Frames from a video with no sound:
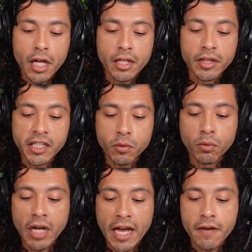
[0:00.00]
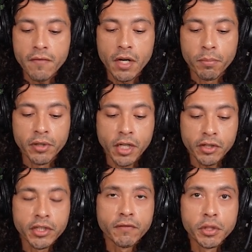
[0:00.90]
And this will have a
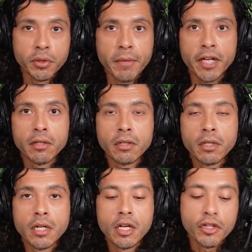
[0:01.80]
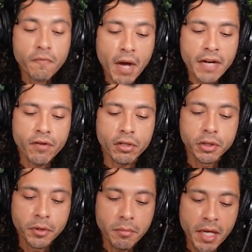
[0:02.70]
production of glutamate. You might
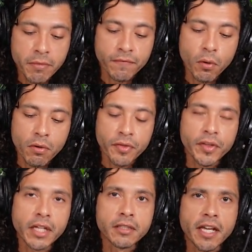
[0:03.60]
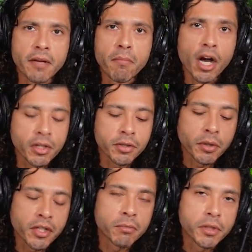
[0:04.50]
have heard glutamate before in things like
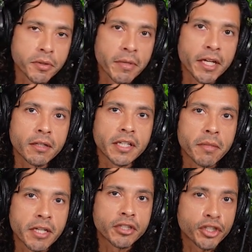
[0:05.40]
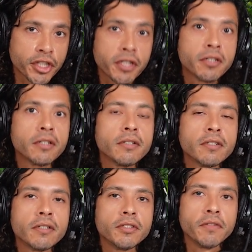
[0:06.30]
monosodium glutamate, MSG.
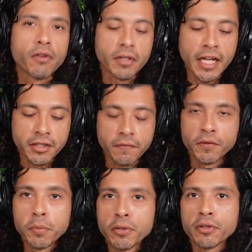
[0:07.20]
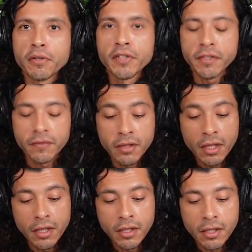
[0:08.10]
You've heard that as a food
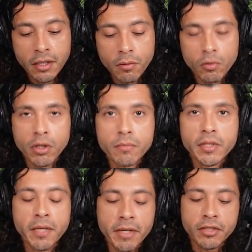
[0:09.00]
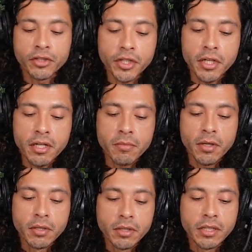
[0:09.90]
preservative. Well, MSG,